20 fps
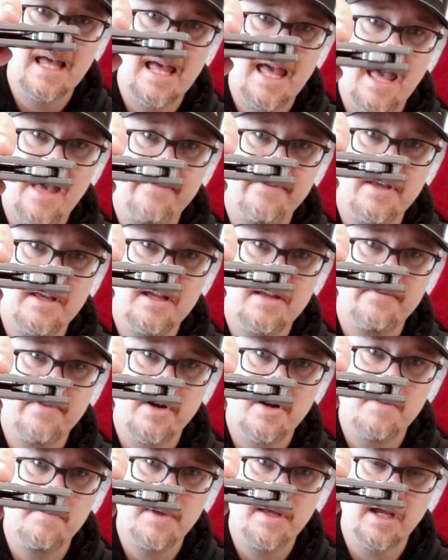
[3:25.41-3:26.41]
heavy and
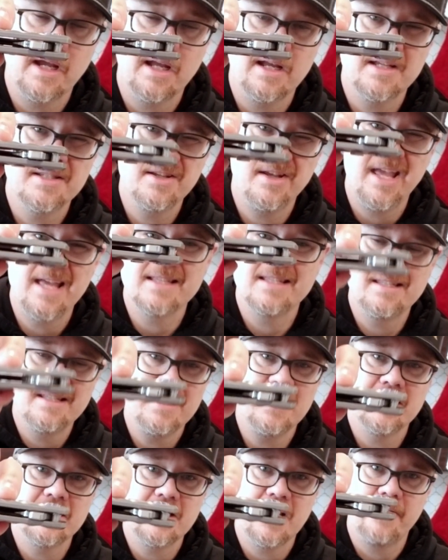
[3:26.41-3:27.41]
very big. I guess you can't
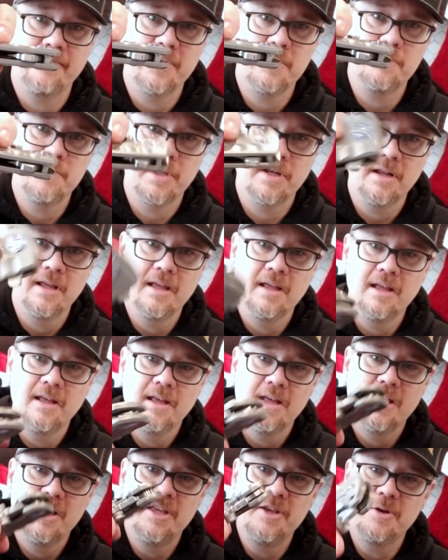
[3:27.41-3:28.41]
see it's heavy, but
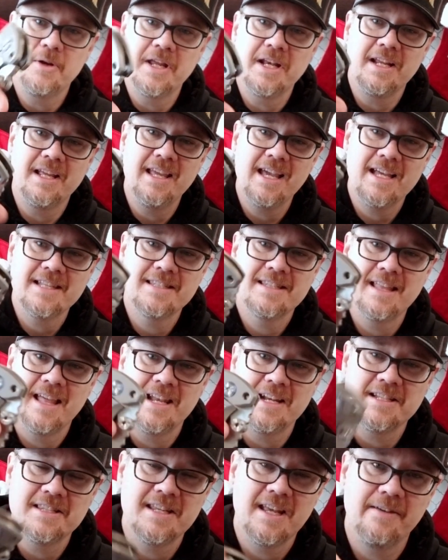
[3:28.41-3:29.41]
you can guess
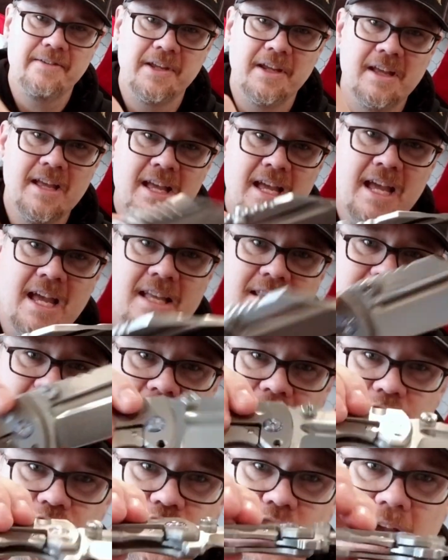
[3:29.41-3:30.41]
that it's heavy. It's
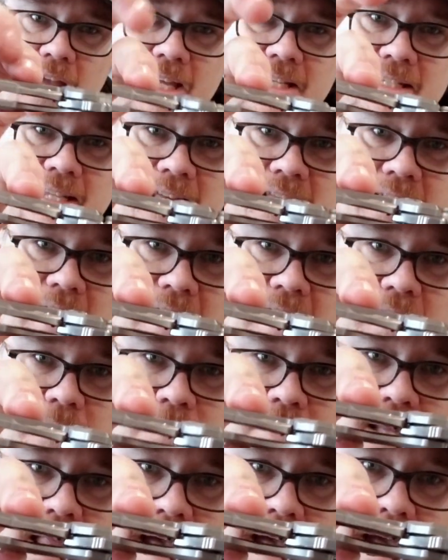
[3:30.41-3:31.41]
got giant titanium
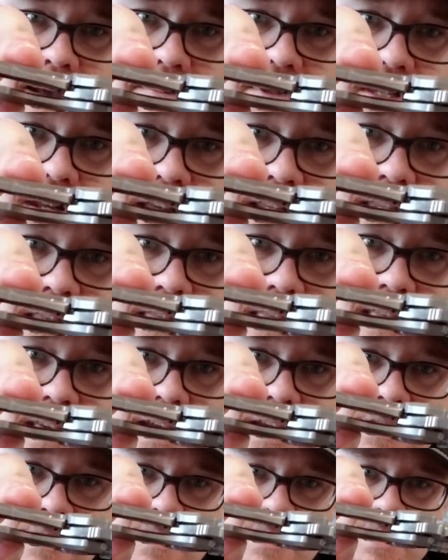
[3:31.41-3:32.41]
slabs, nice and
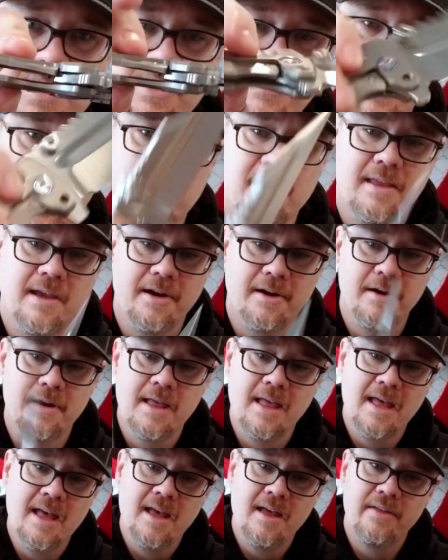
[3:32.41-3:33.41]
thick. You can see right there.
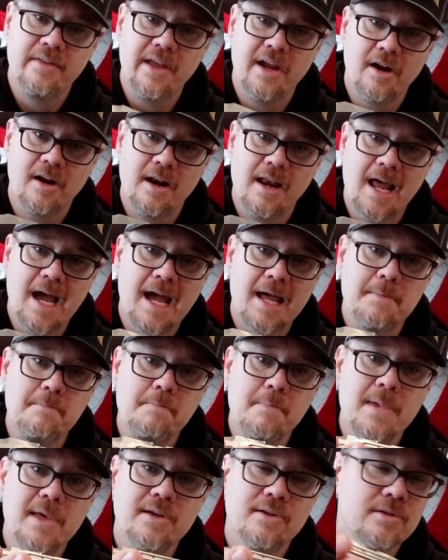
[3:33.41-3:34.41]
They are not
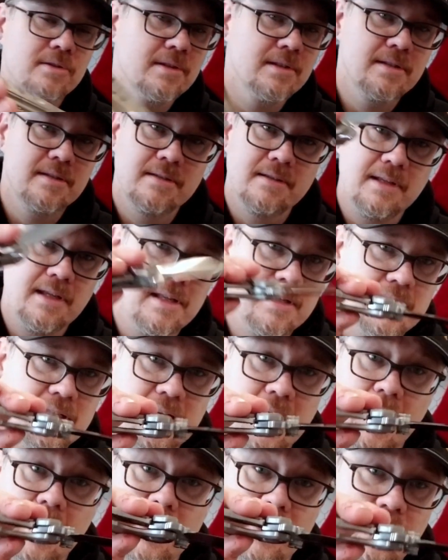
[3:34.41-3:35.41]
milled
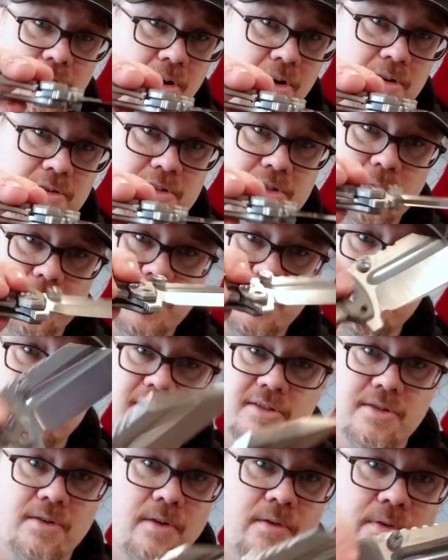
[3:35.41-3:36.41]
inside at all, so it
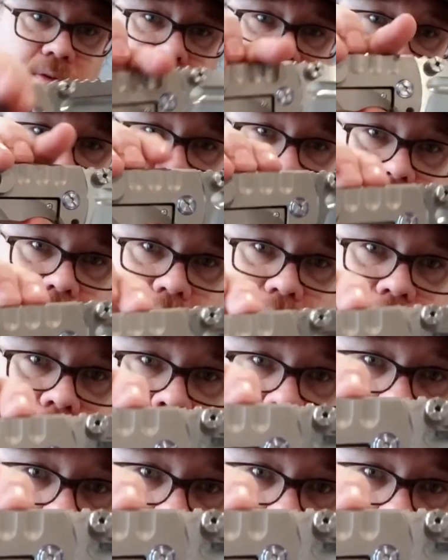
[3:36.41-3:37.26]
is full